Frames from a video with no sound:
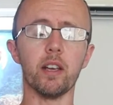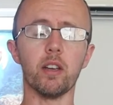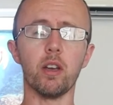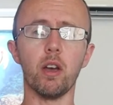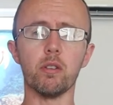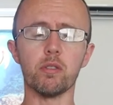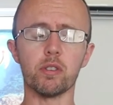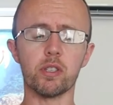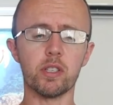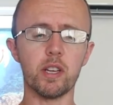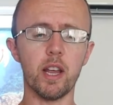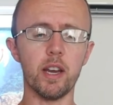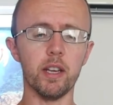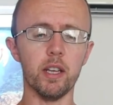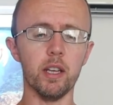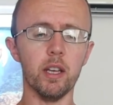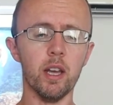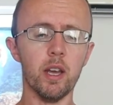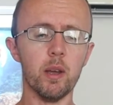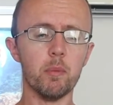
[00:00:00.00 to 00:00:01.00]
go
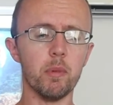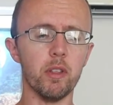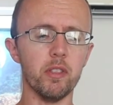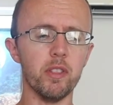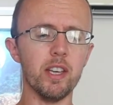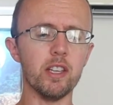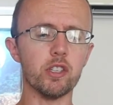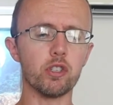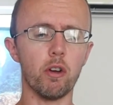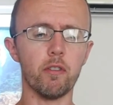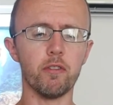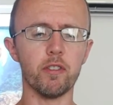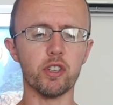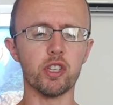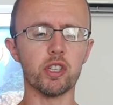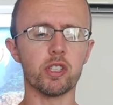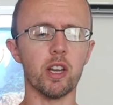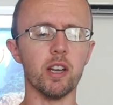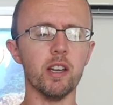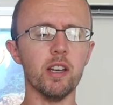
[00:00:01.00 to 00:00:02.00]
steady. But these offer
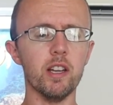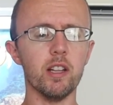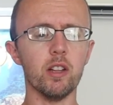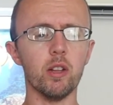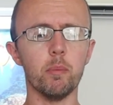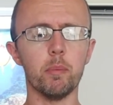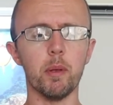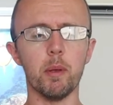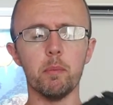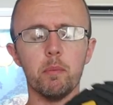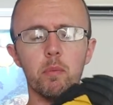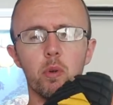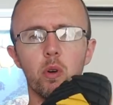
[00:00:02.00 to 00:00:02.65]
just a little bit